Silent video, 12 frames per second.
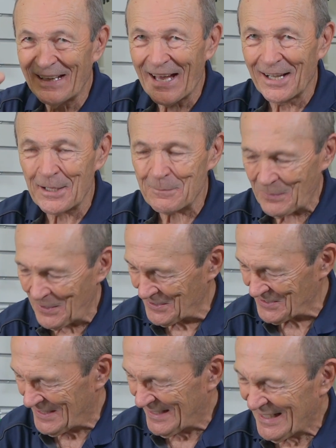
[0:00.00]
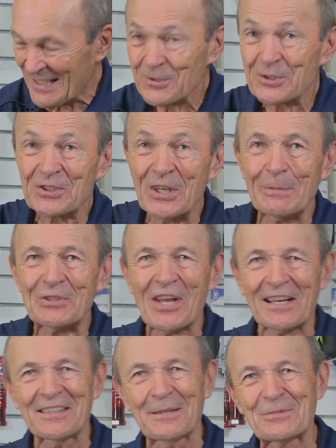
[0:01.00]
Alec Peirce, Scuba
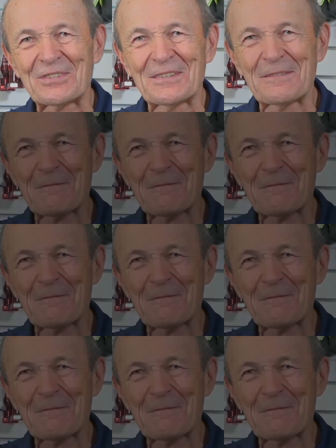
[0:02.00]
Tech Tips.